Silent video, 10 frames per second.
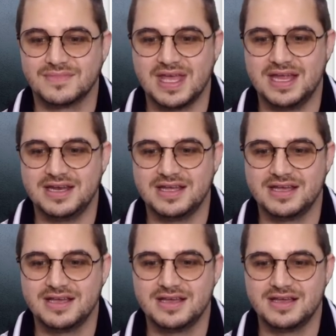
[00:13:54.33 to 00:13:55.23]
And
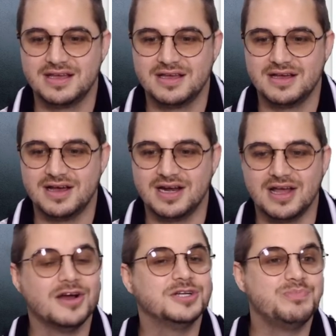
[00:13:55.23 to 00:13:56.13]
a
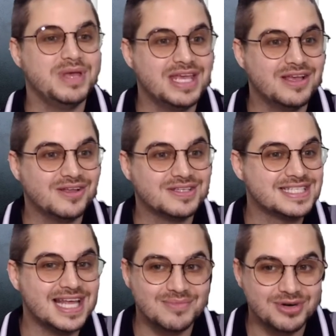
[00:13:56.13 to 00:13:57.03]
large meal
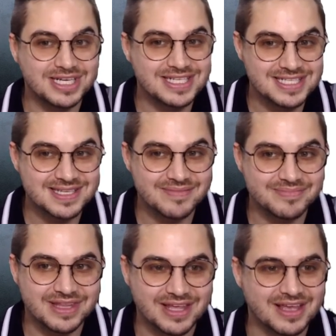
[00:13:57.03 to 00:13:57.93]
celebrating
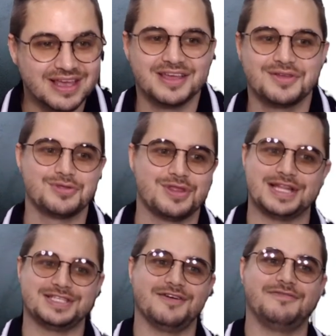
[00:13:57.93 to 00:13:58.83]
something,
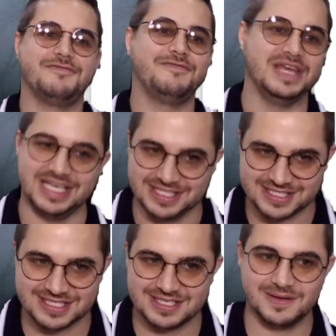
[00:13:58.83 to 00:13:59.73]
that's a
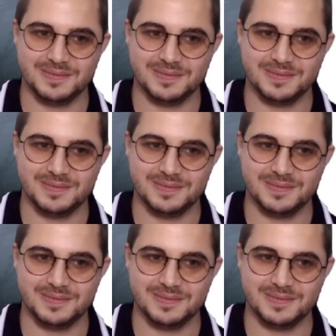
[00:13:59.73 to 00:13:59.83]
feast.